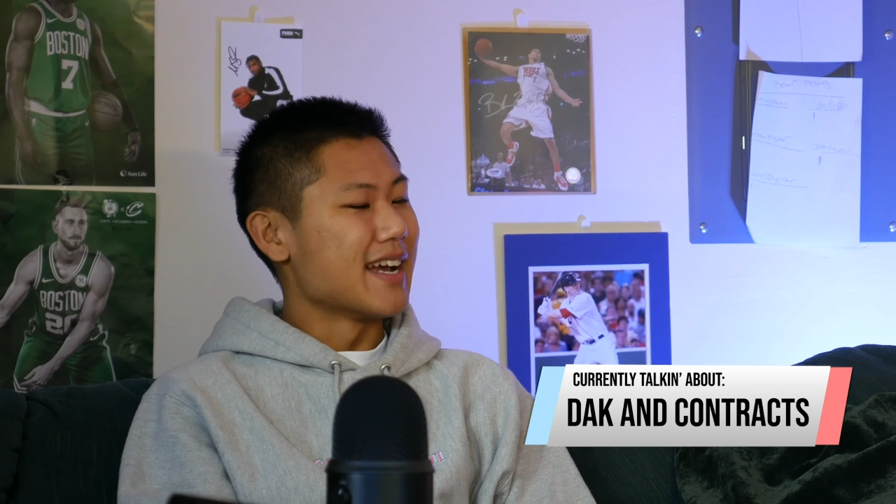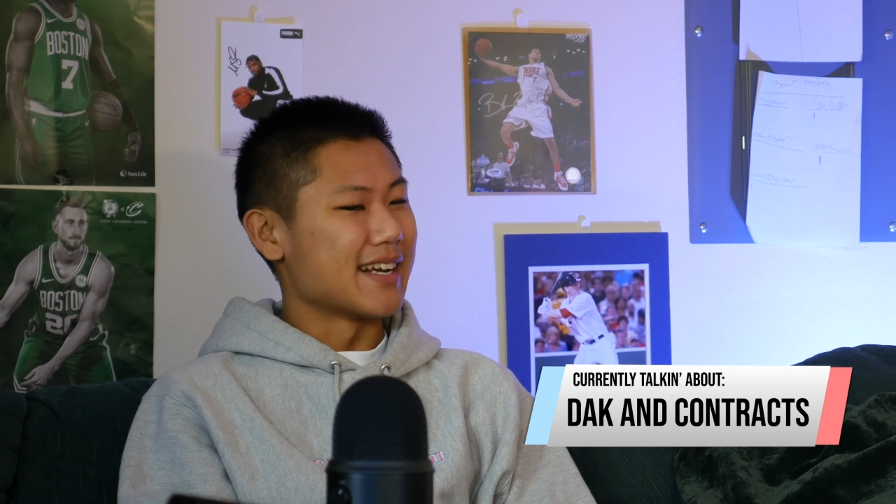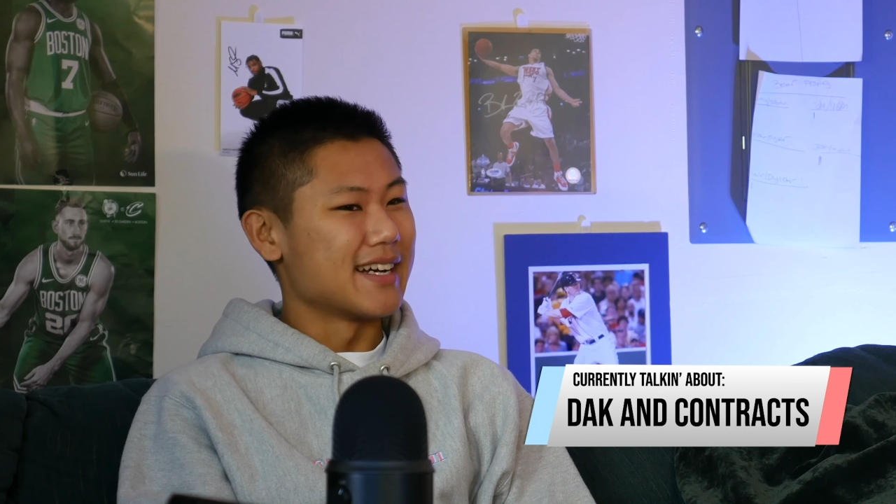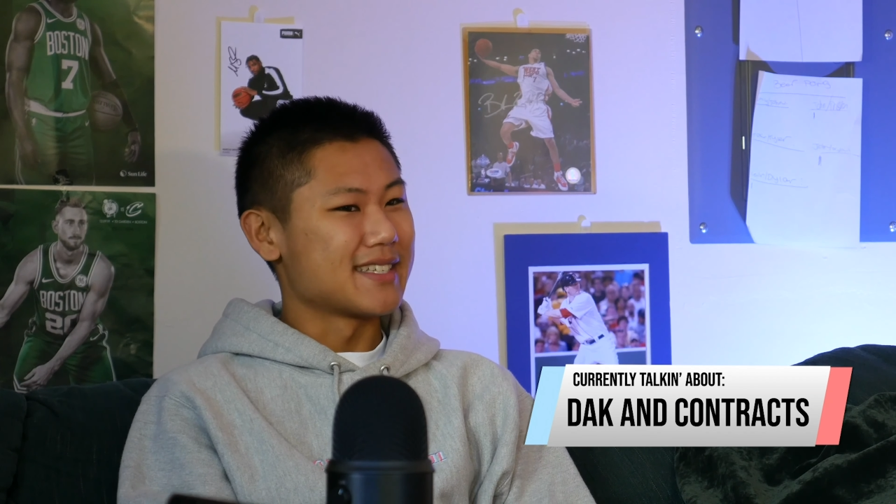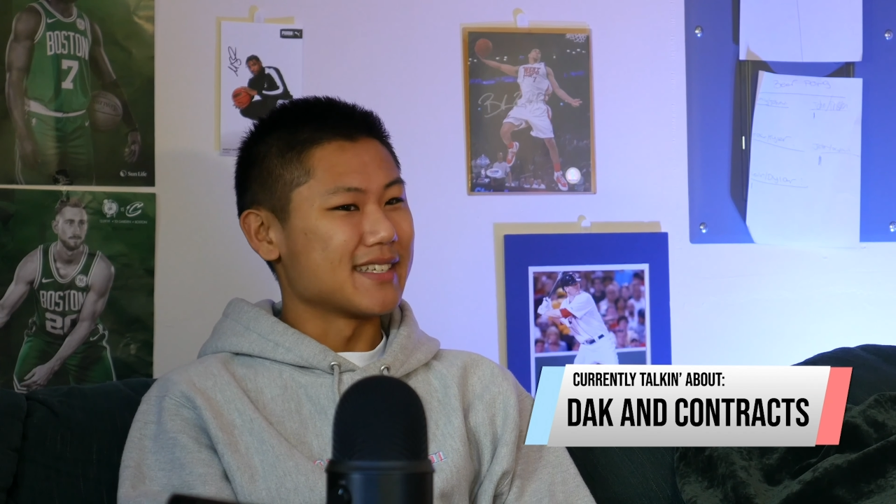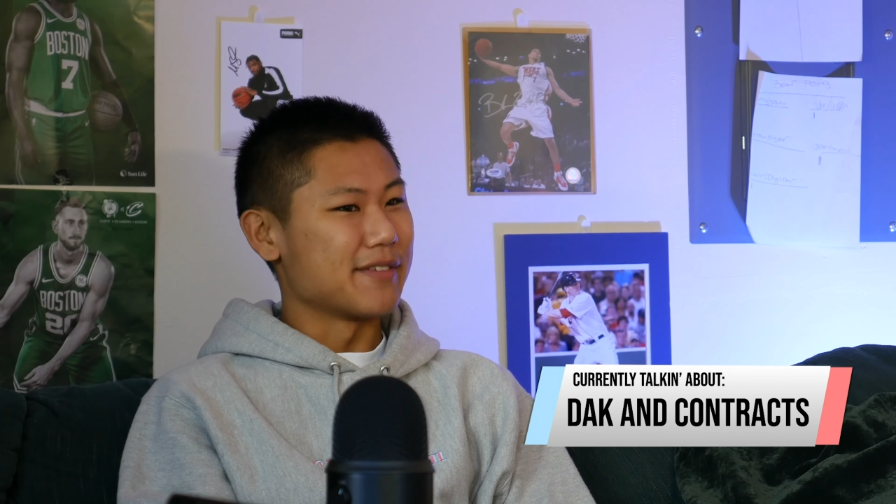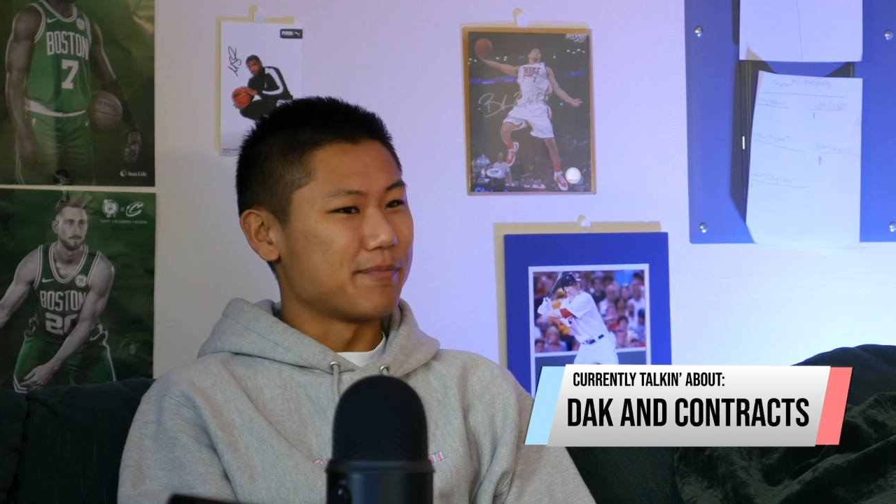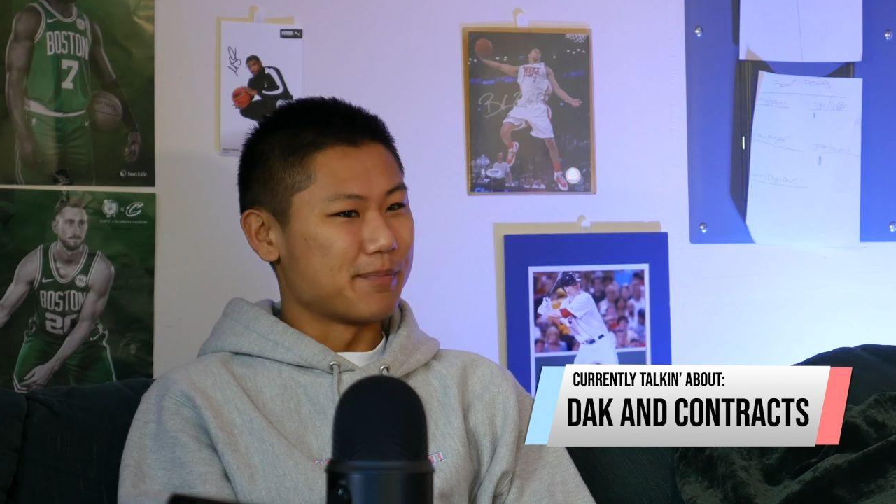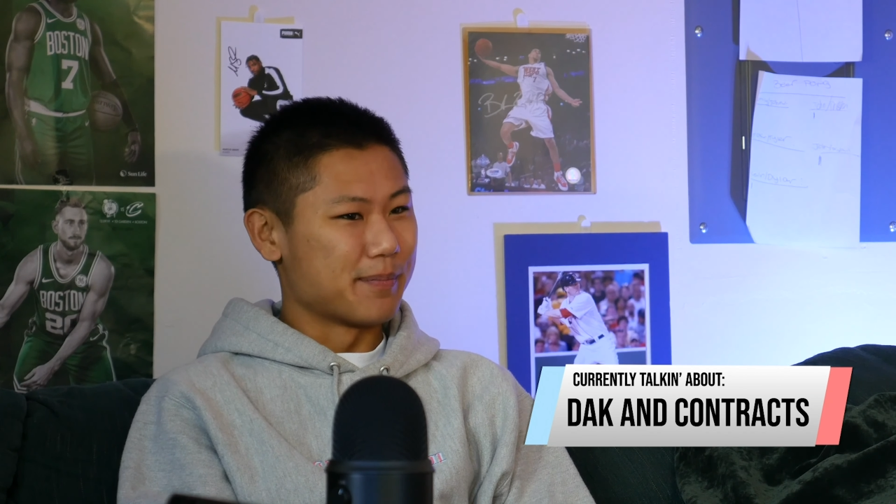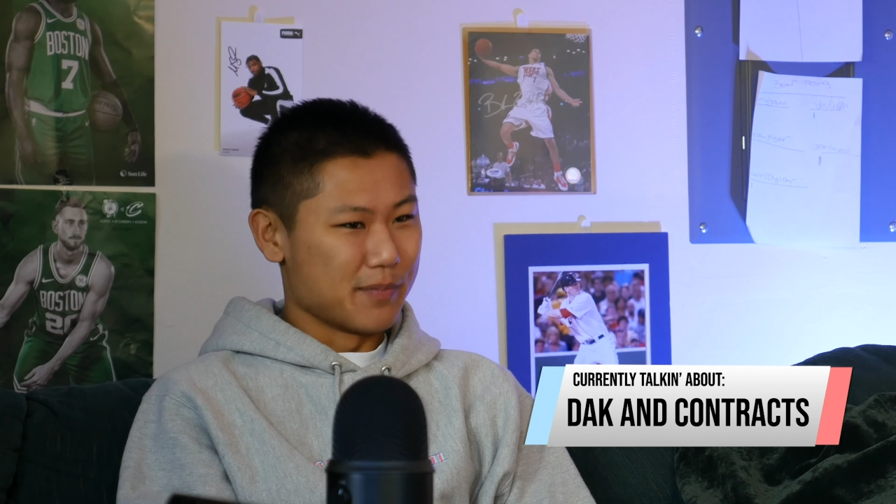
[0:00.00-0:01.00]
and
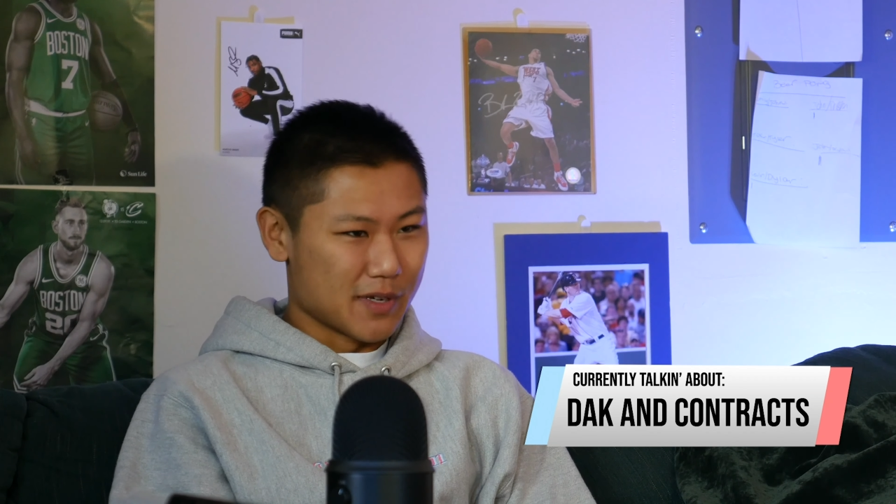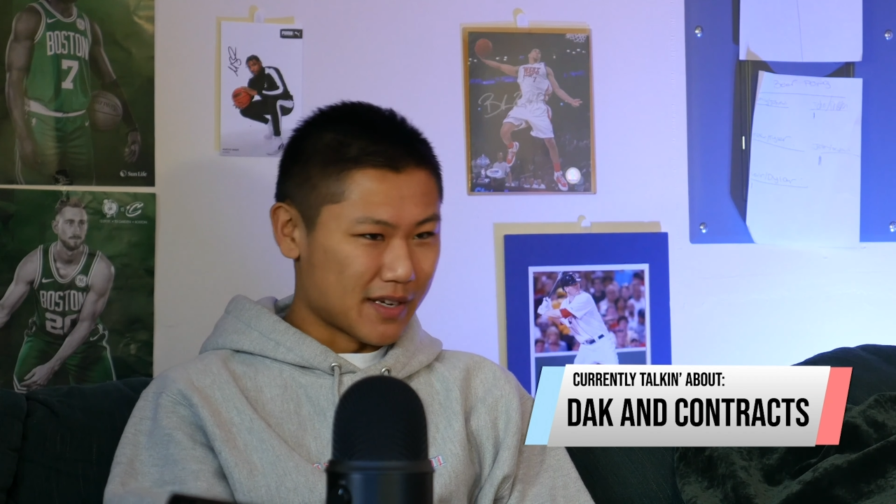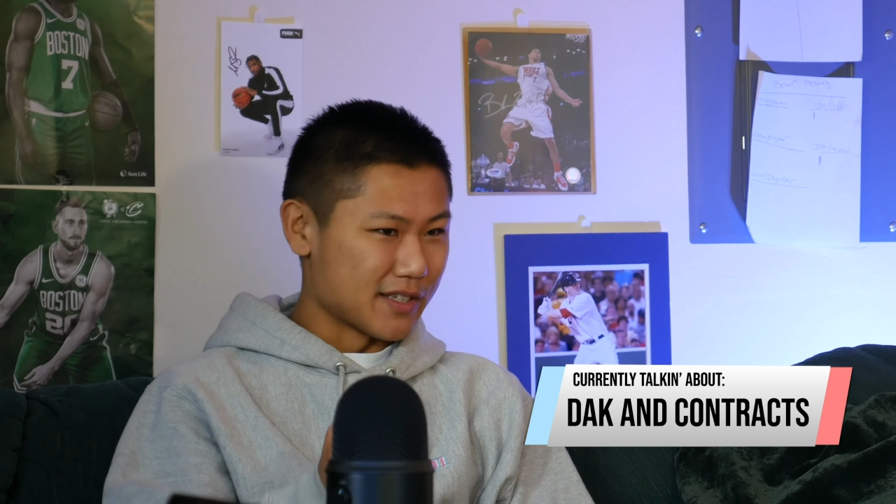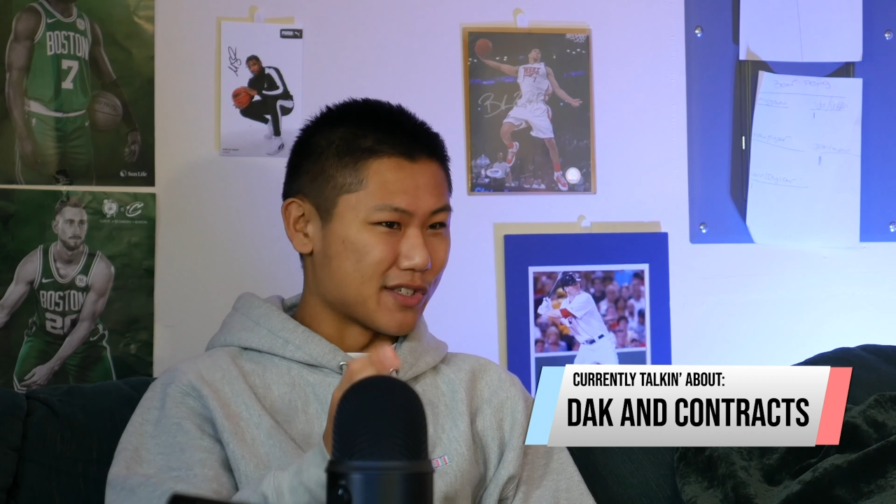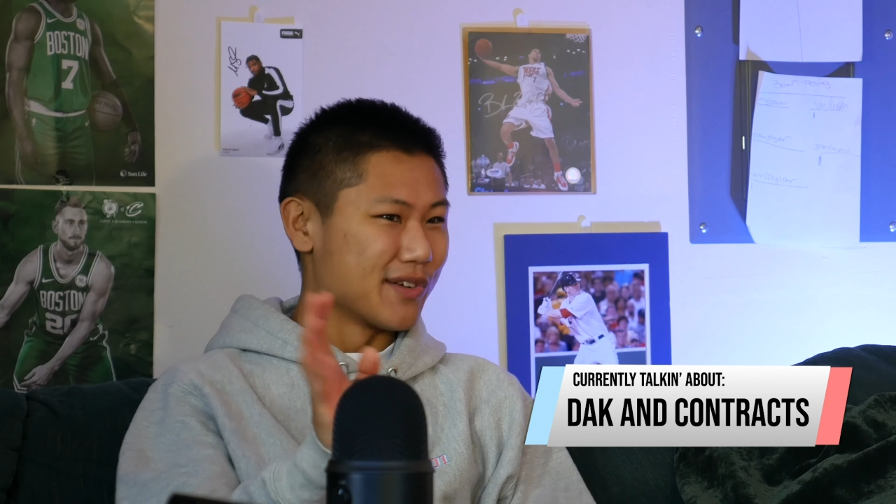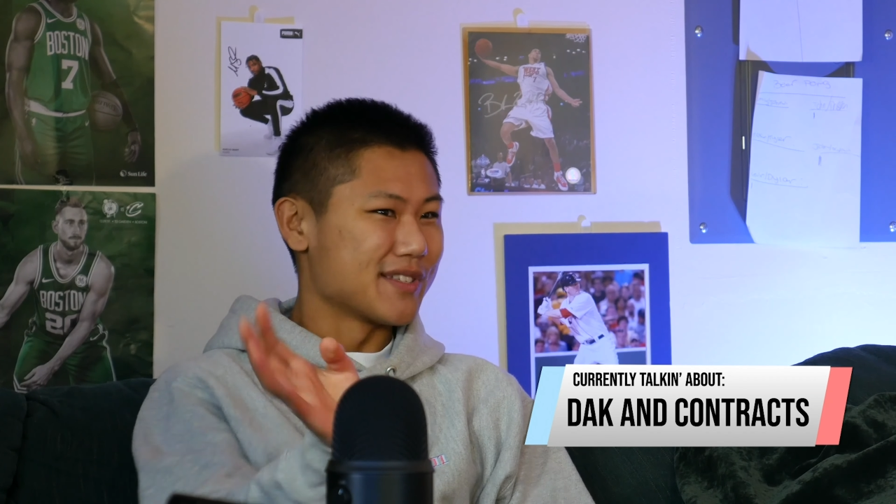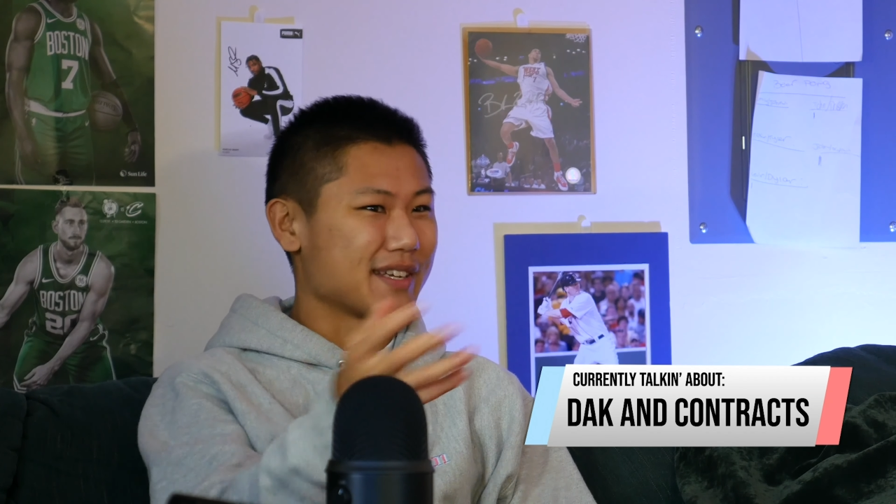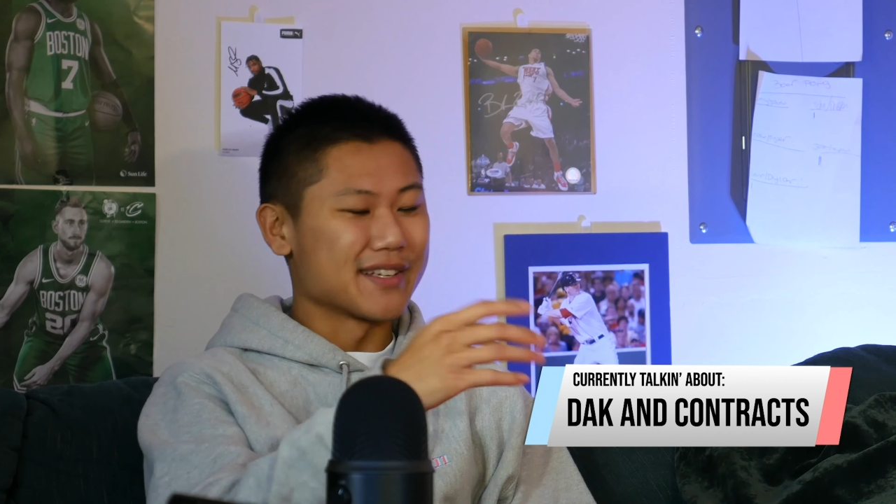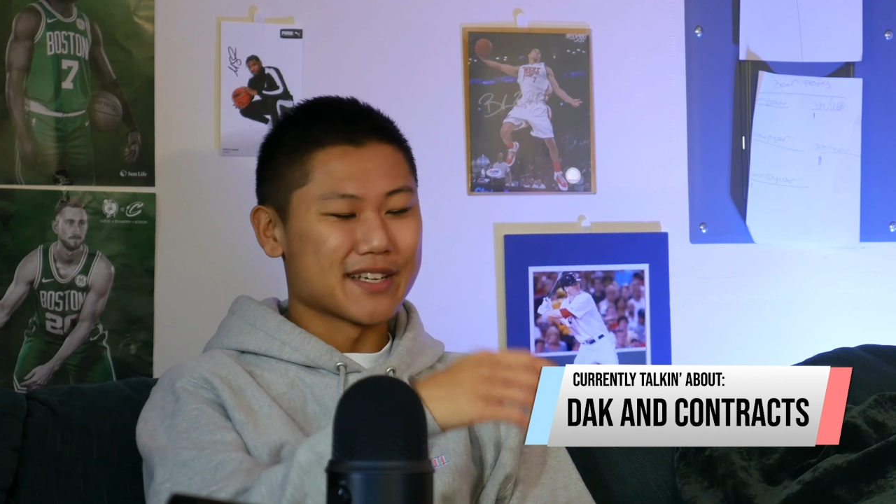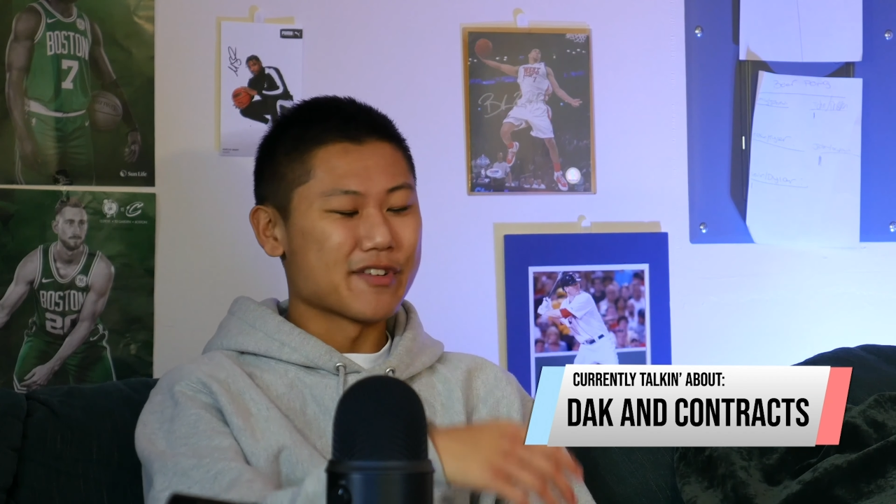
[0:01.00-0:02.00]
because